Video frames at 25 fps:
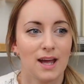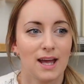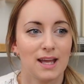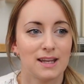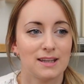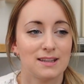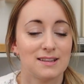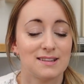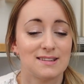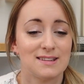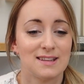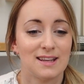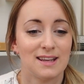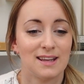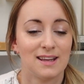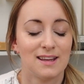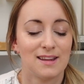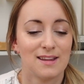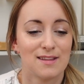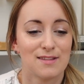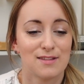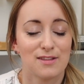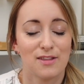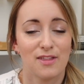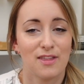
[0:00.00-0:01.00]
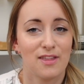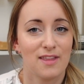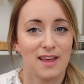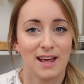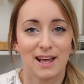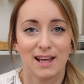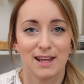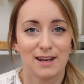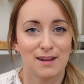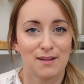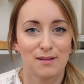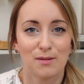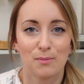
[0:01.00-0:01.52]
and so that they
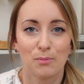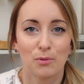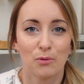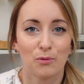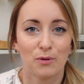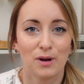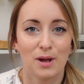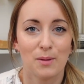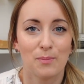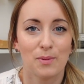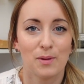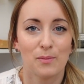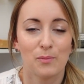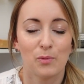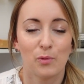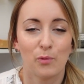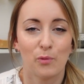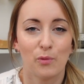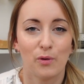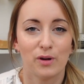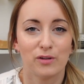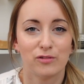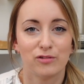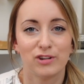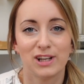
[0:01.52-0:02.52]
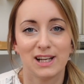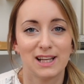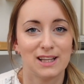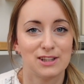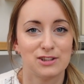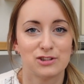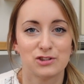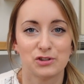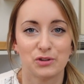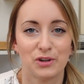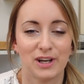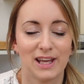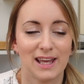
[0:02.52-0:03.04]
can explore it a bit more and really
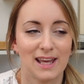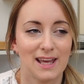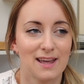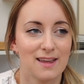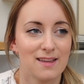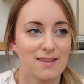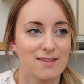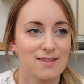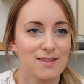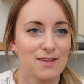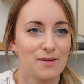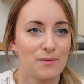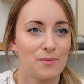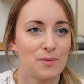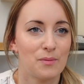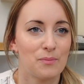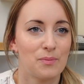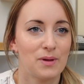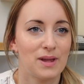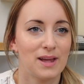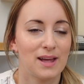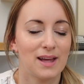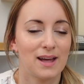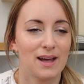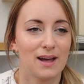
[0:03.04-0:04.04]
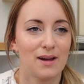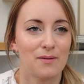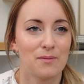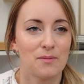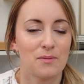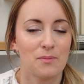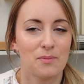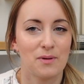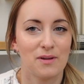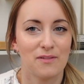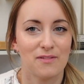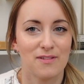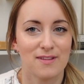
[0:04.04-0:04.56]
enjoy it. So I'm a bit
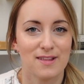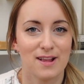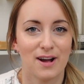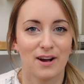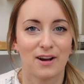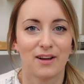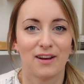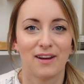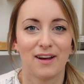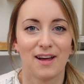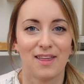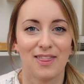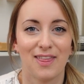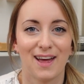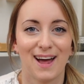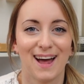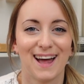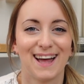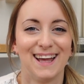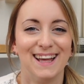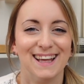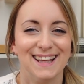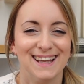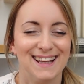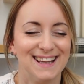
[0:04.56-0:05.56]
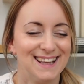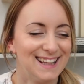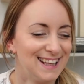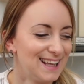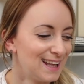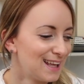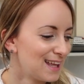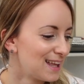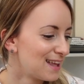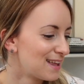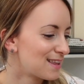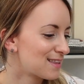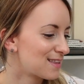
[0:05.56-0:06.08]
of a sucker like that.
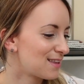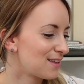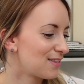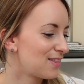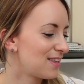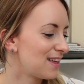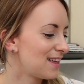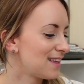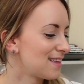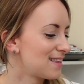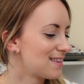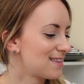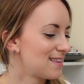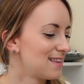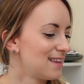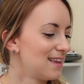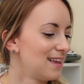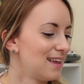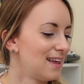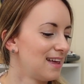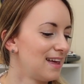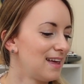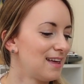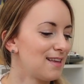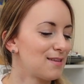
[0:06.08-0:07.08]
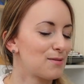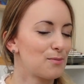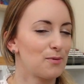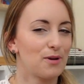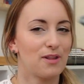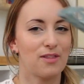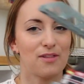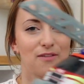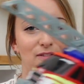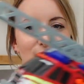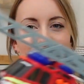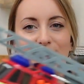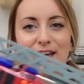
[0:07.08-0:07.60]
So this is one of
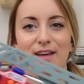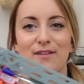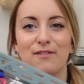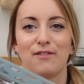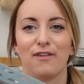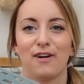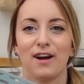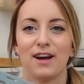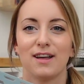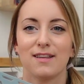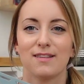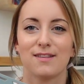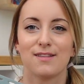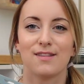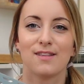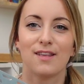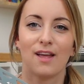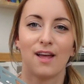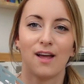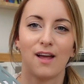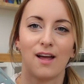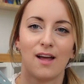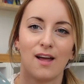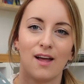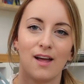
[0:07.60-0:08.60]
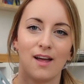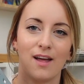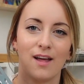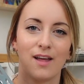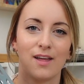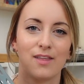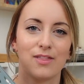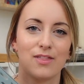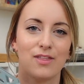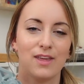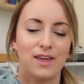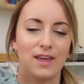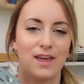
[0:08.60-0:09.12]
the favourites,
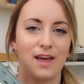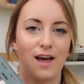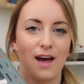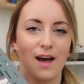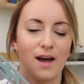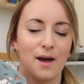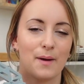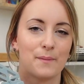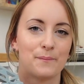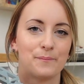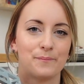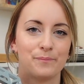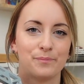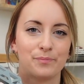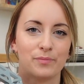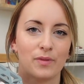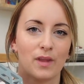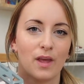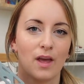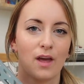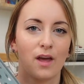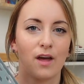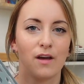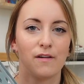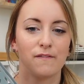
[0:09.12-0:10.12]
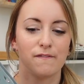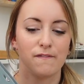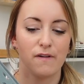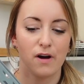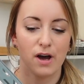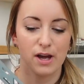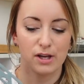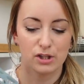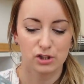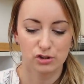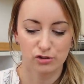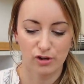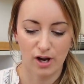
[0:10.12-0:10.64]
the
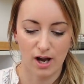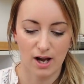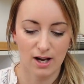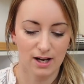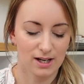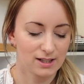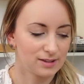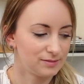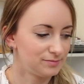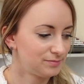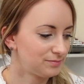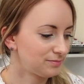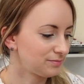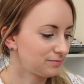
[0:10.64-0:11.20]
fire truck.